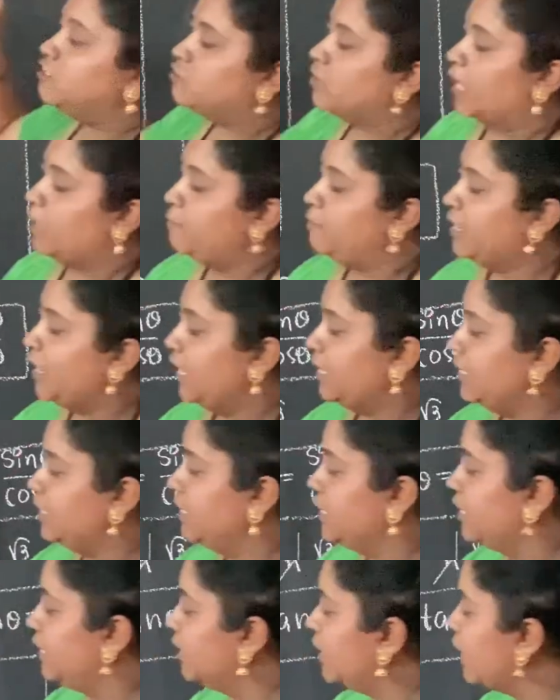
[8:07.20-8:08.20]
So I'll be
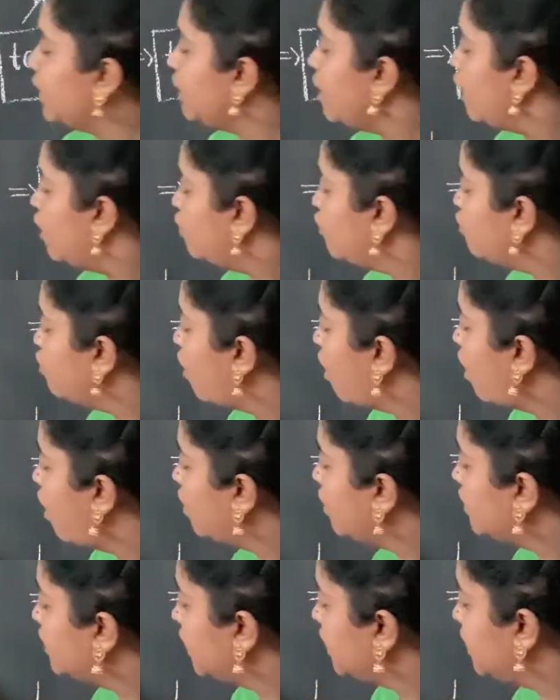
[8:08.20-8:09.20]
writing here
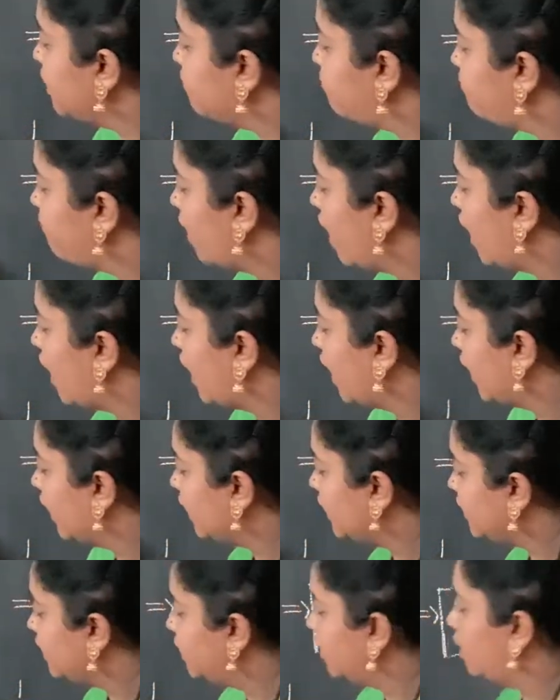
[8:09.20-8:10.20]
not
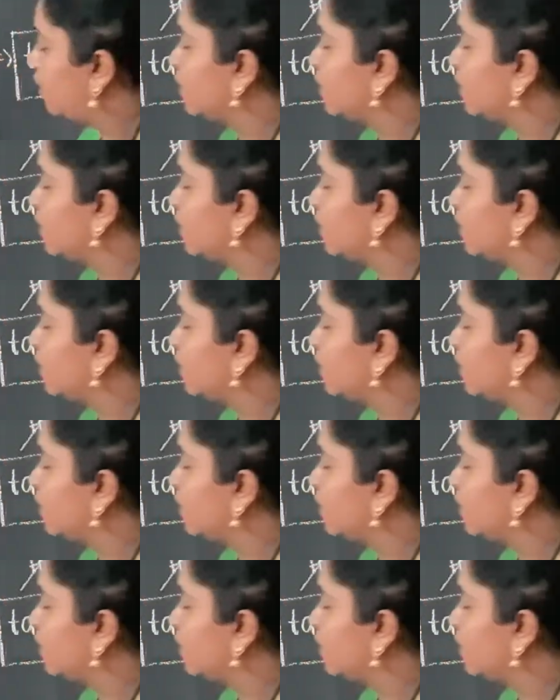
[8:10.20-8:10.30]
defined.